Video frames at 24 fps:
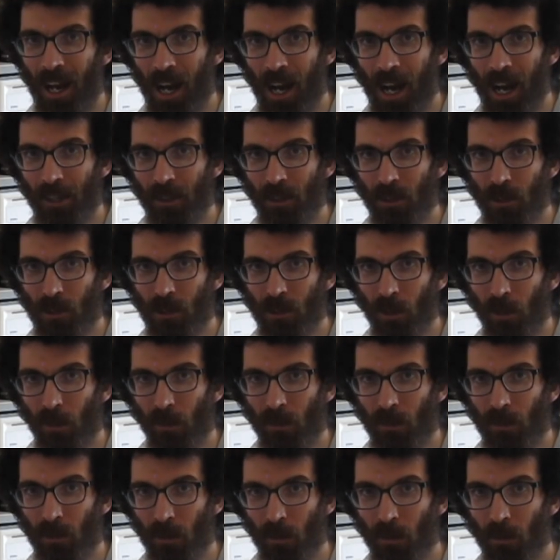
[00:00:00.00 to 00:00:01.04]
I just
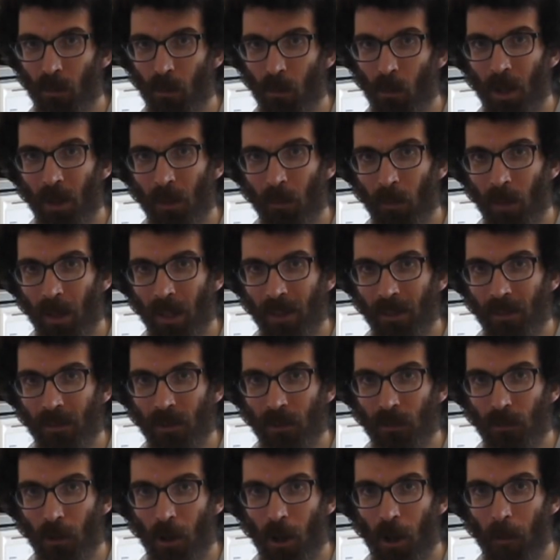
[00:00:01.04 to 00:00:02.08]
showed you one way to
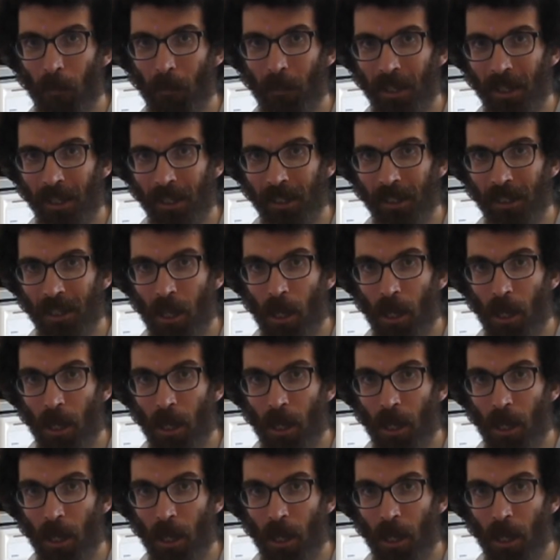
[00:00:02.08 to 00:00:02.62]
draw a bee,